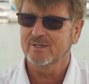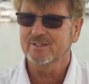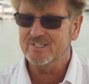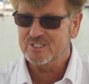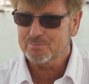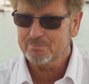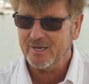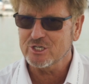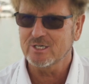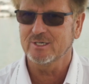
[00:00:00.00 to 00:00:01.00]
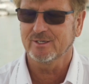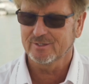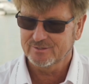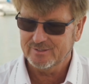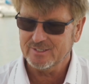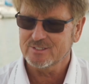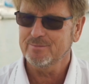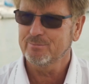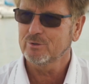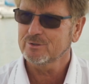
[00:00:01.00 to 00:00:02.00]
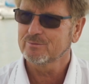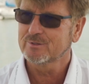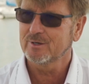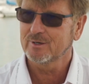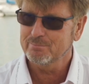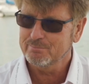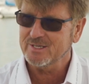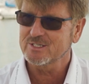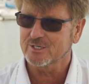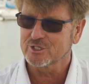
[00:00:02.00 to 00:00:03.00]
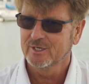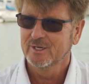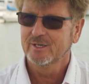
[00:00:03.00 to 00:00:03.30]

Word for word: and especially, and that's the important message,